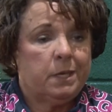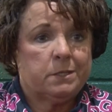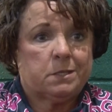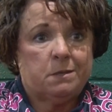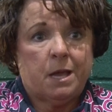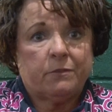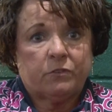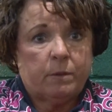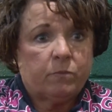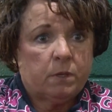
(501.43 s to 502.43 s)
It's not
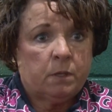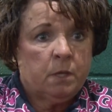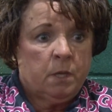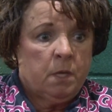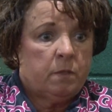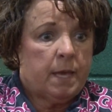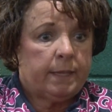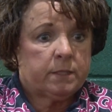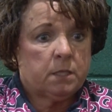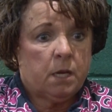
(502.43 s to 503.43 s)
something
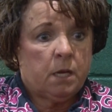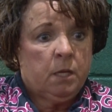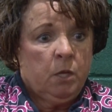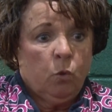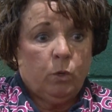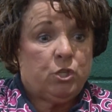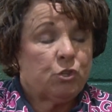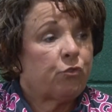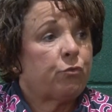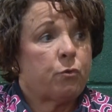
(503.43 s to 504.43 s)
that we
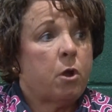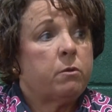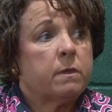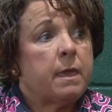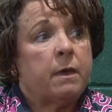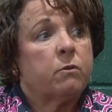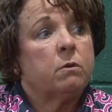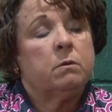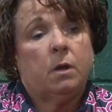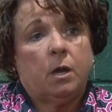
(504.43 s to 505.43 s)
just throw together.